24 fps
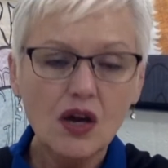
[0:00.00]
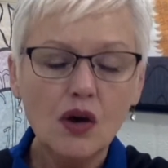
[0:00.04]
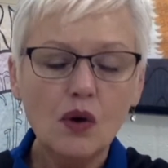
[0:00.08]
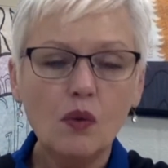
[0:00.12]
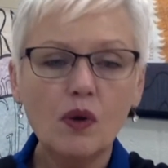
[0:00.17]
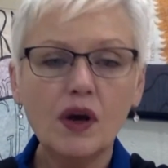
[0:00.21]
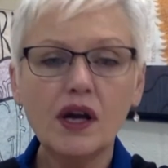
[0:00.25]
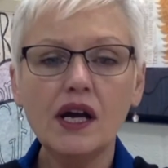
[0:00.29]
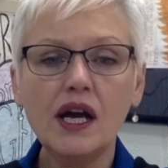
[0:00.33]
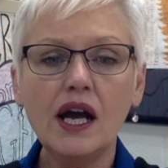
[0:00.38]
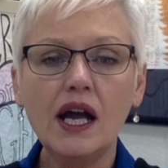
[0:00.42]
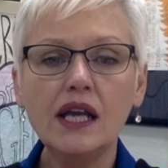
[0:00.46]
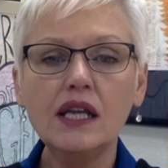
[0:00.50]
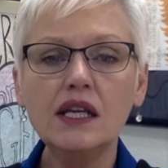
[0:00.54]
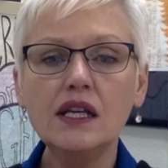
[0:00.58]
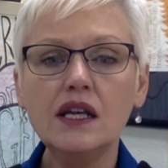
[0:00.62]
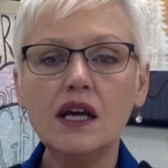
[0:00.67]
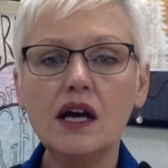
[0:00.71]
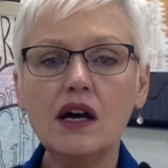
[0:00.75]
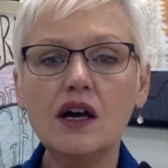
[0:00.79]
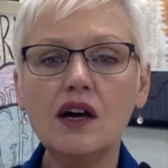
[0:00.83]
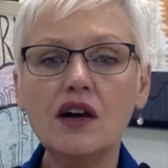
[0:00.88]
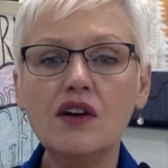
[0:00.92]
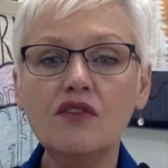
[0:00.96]
What kind
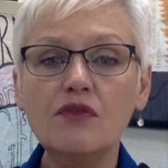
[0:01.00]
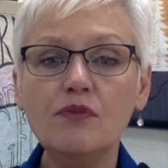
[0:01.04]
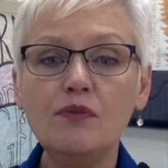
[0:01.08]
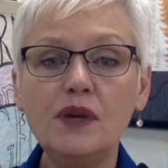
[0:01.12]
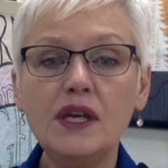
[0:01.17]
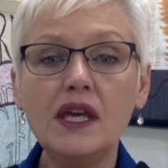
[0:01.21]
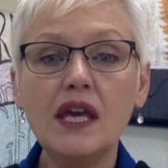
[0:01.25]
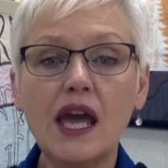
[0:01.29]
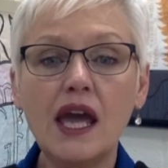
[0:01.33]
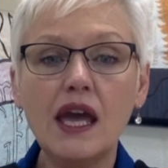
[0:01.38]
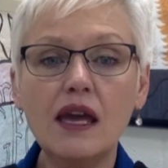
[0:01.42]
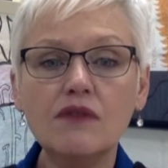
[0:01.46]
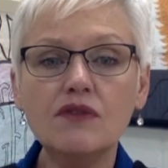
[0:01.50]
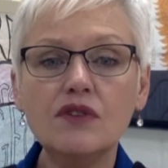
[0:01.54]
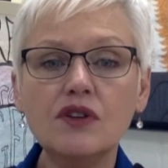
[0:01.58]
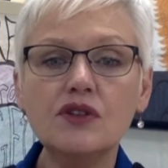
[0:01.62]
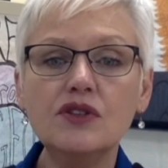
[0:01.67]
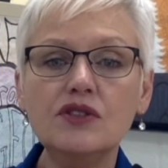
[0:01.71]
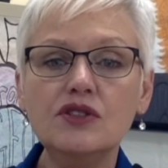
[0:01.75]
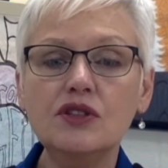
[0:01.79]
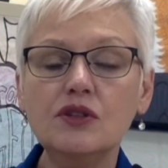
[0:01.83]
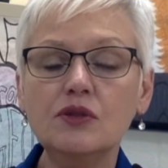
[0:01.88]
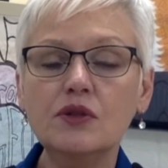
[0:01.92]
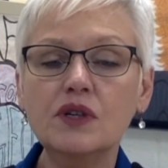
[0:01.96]
of behavior
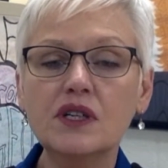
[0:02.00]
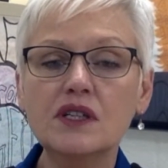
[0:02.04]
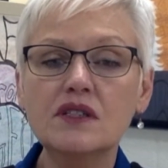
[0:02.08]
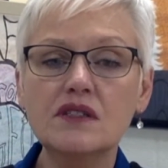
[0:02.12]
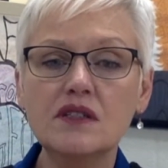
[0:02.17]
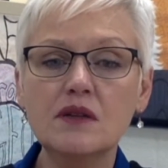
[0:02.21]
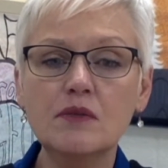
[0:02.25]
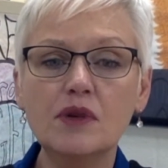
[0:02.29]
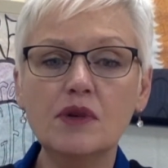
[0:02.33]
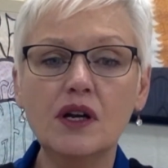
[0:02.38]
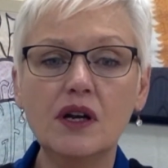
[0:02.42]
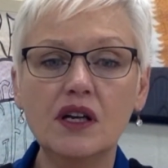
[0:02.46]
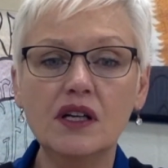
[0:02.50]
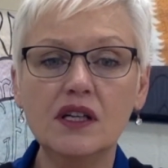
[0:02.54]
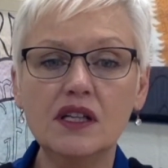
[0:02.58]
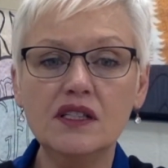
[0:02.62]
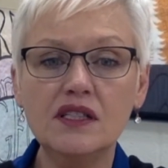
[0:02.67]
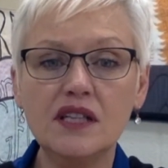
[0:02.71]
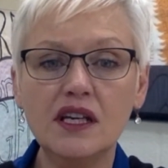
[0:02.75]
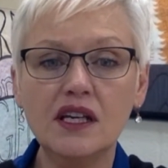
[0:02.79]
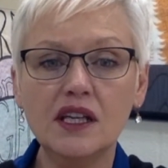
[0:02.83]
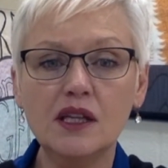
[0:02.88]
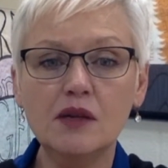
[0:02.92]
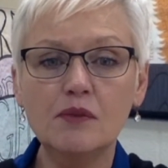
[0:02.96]
do you exhibit on a
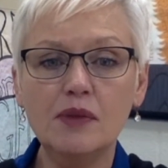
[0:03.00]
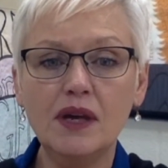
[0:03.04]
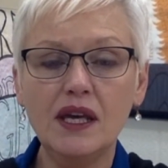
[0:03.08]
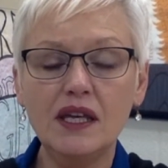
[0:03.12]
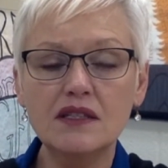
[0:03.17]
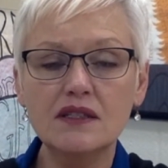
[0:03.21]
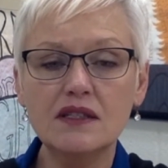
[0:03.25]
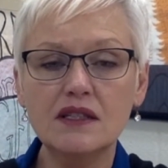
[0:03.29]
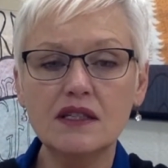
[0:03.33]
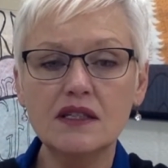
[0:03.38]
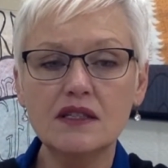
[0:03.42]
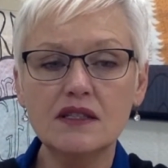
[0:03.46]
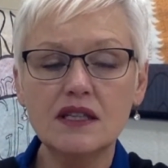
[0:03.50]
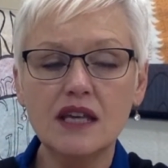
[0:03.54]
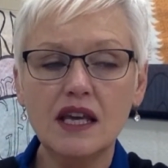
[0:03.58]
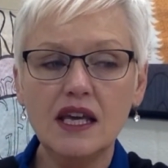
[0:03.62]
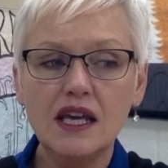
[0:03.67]
daily basis?